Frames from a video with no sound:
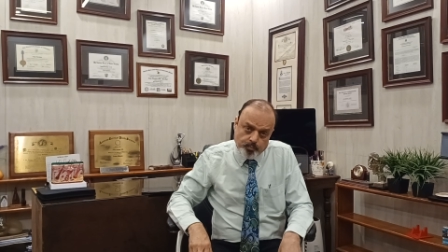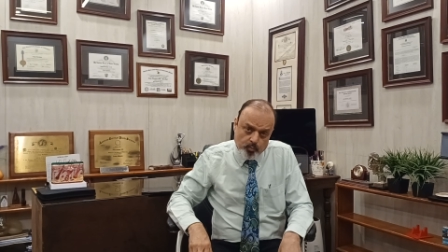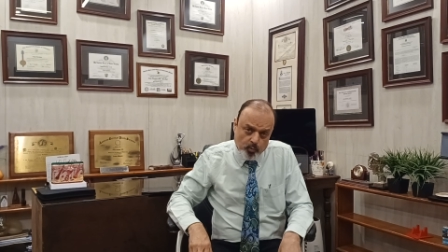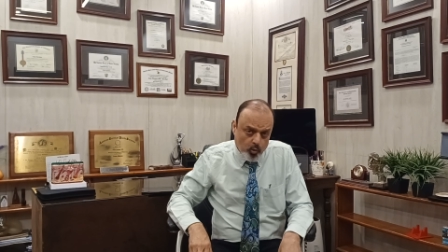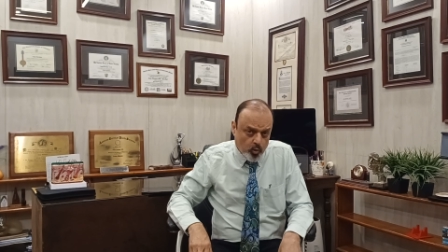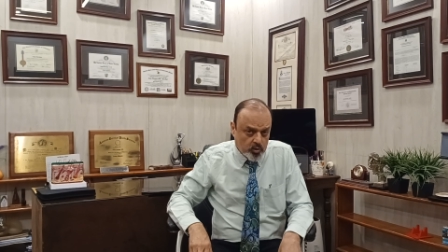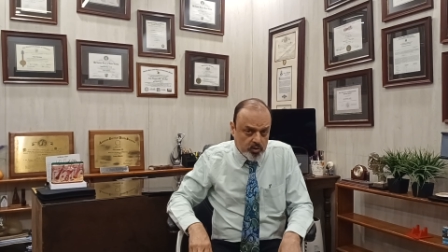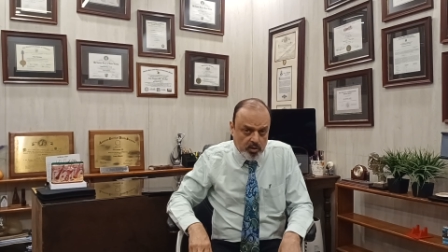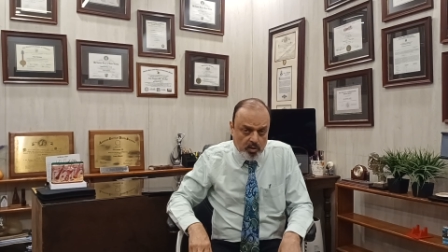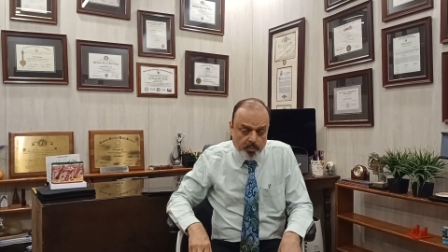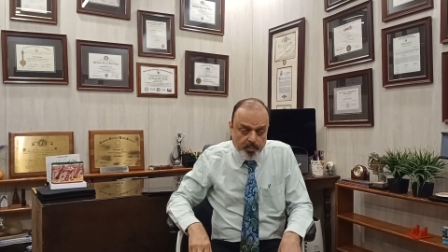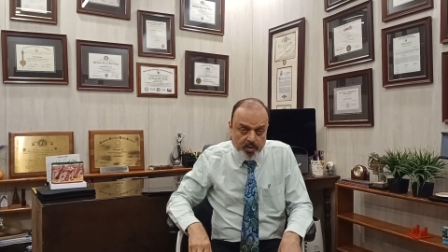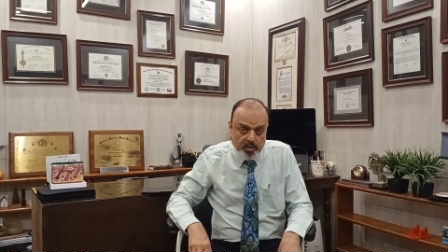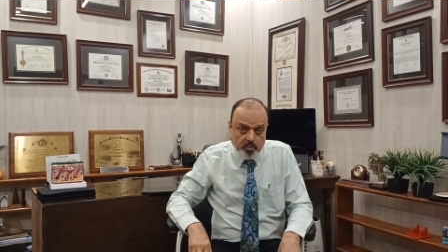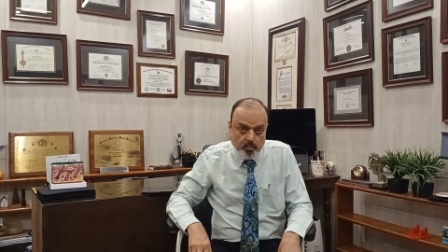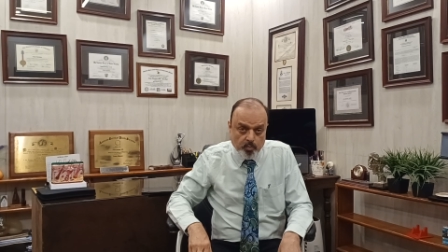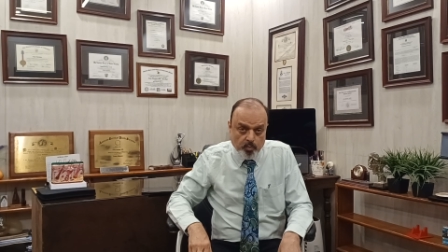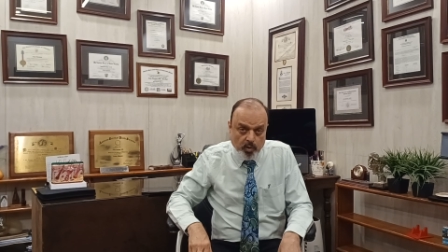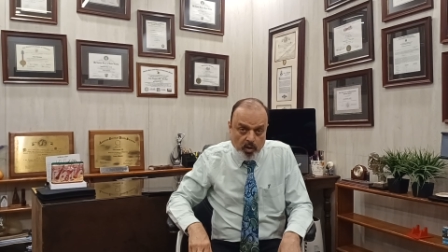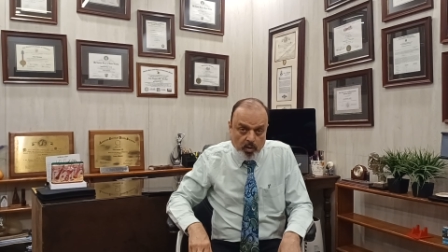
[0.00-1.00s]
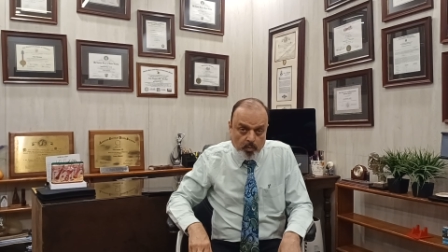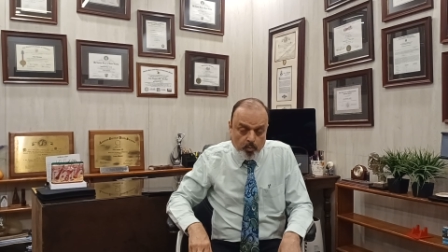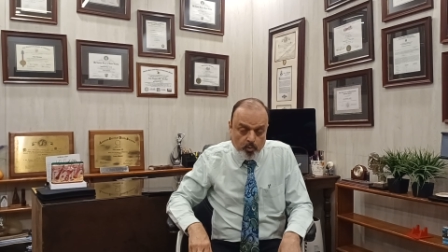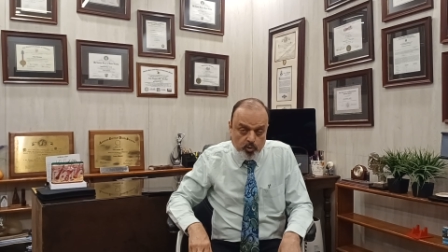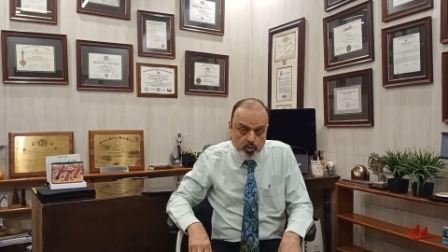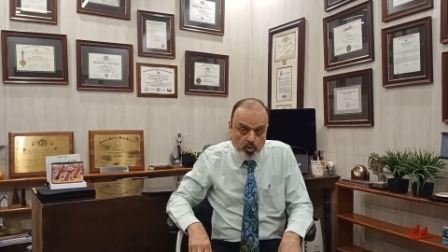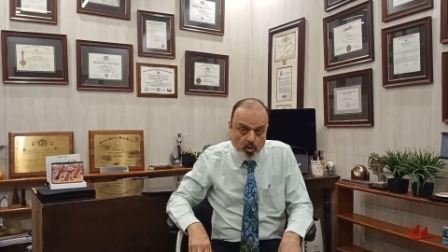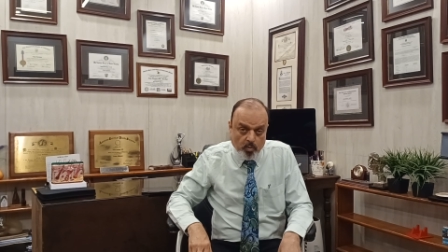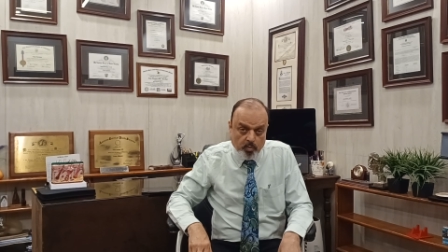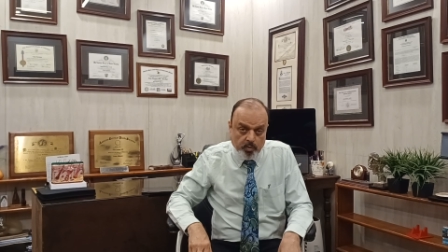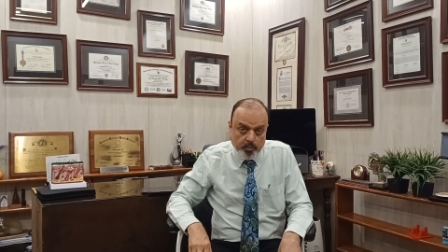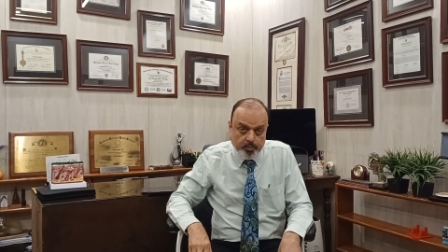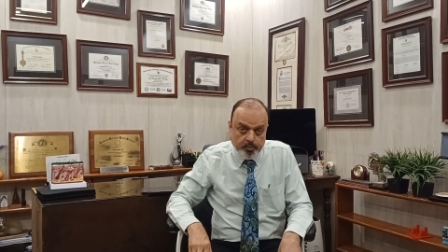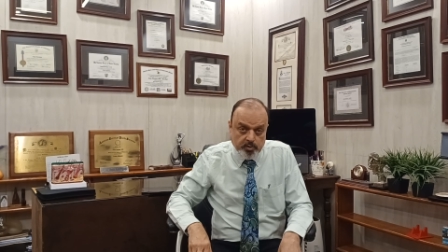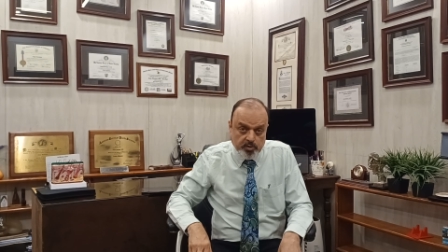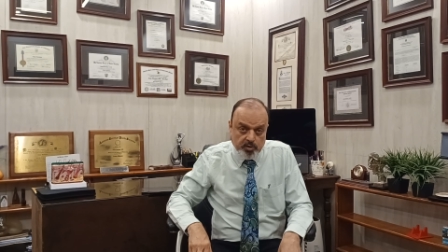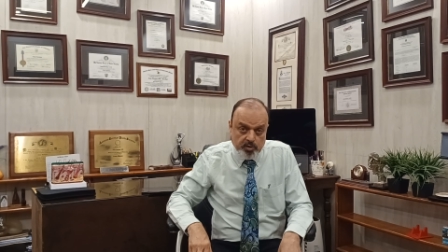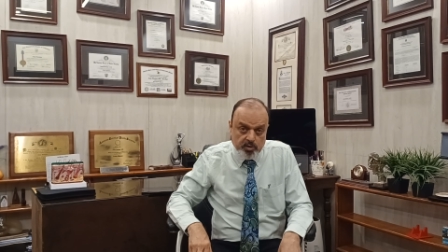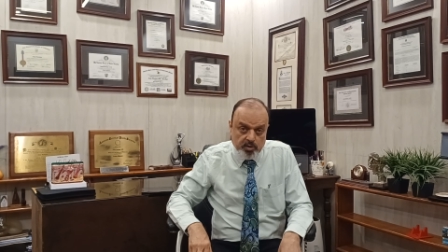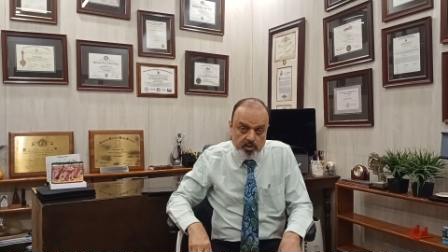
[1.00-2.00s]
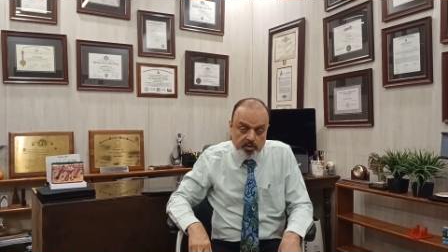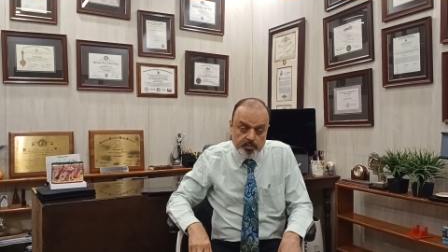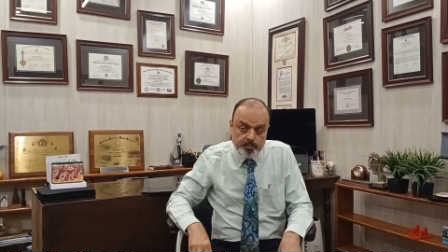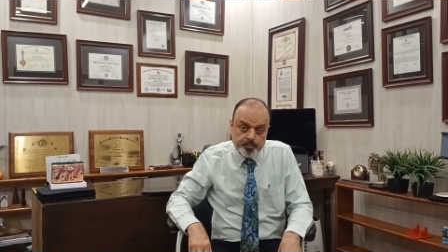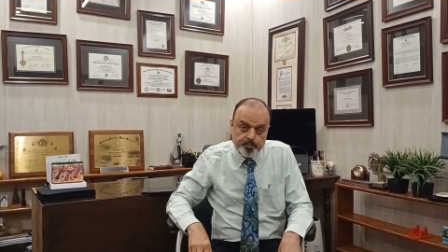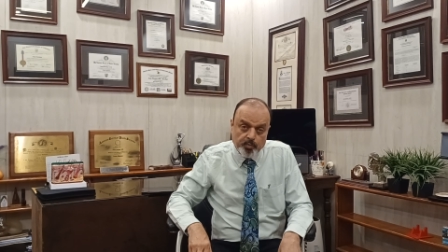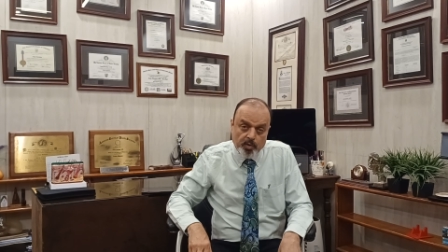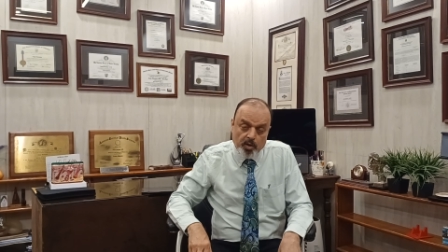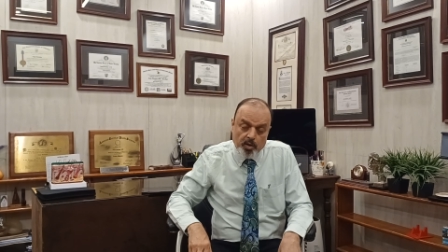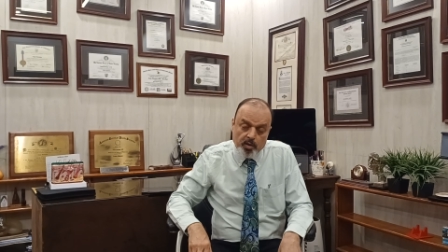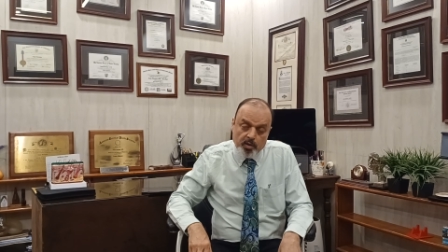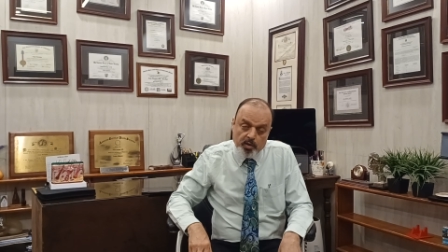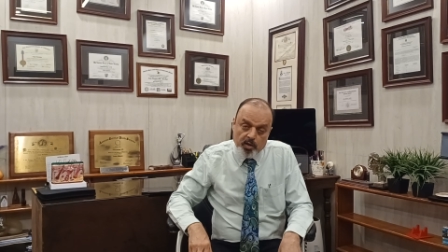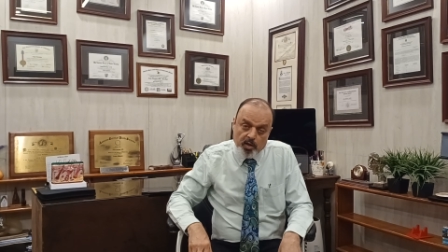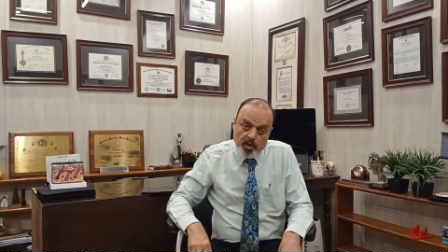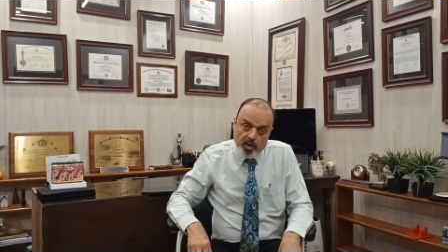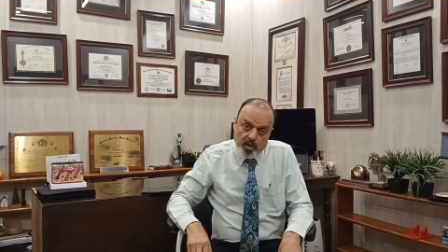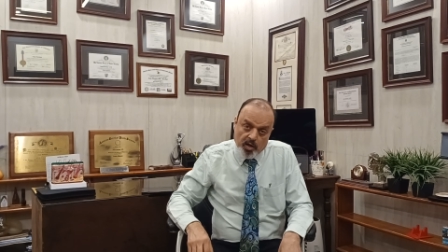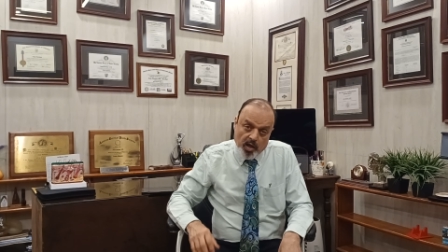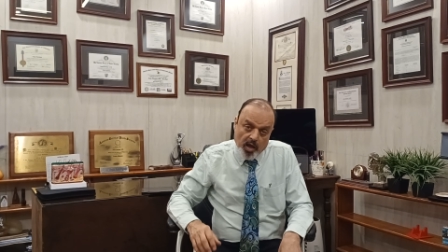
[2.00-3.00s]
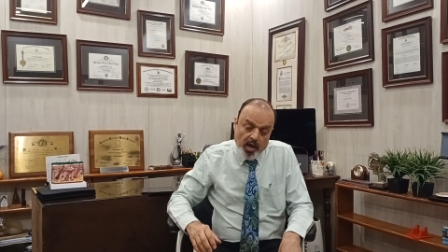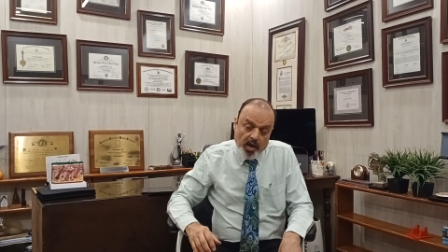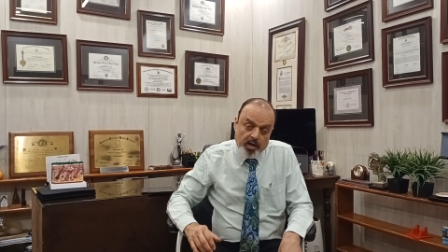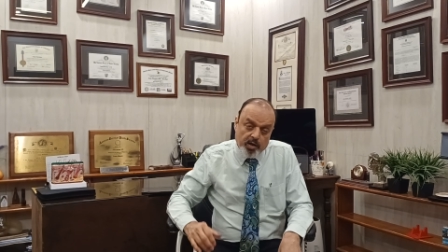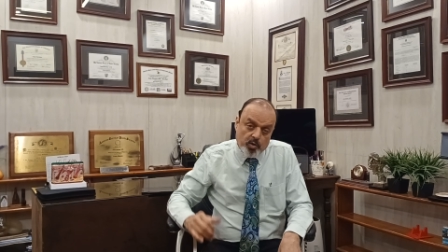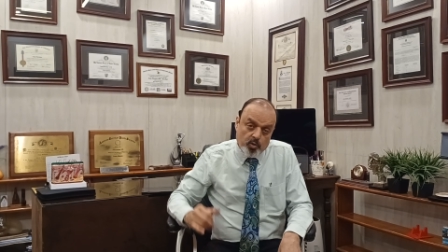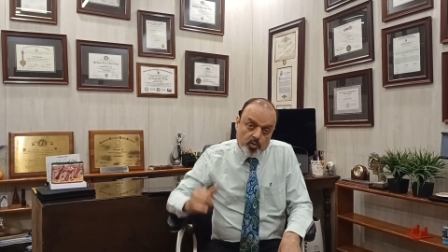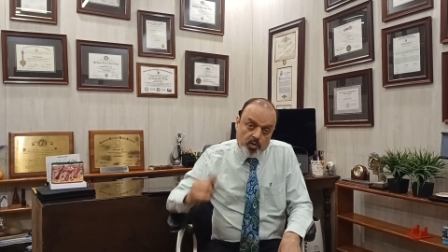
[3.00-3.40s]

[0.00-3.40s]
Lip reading: Those are the most common procedures. And add to